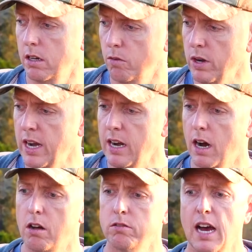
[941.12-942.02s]
we need a
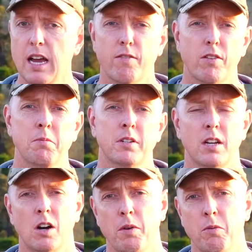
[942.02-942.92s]
whole day for him to
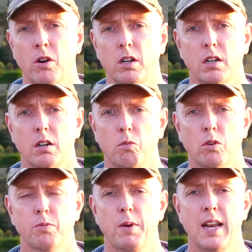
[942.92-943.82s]
tell me
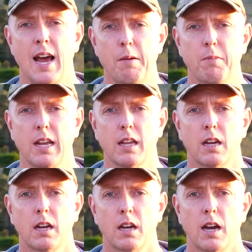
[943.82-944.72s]
what's been happening,
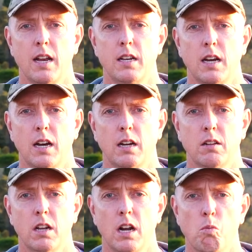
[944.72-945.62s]
and
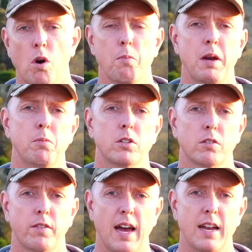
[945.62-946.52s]
you know, what members
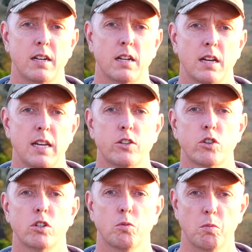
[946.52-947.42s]
have had
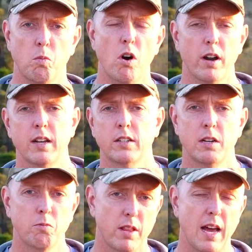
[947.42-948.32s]
issues with what, as
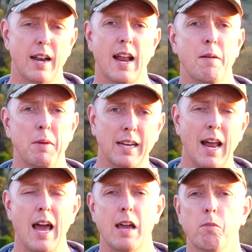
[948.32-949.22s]
in without naming
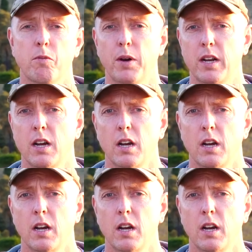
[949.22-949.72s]
names, but